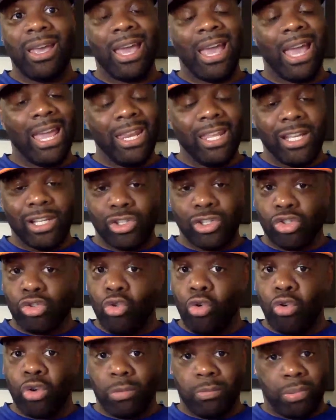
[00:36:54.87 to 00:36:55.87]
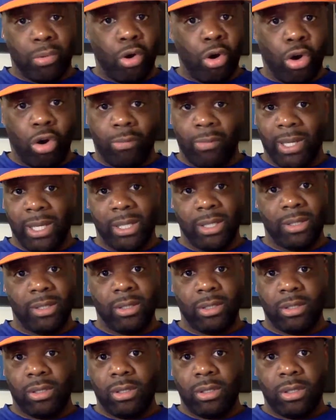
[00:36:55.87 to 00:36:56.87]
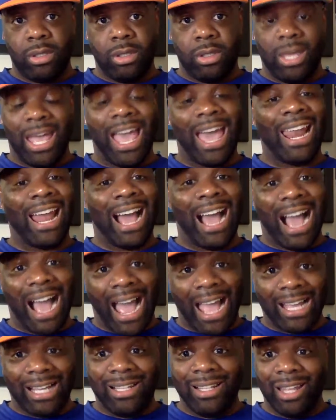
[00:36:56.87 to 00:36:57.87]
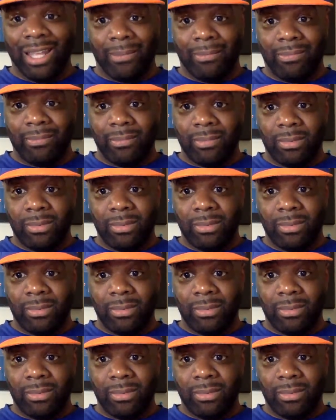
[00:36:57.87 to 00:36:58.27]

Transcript: and he can score the ball, man, at a high clip.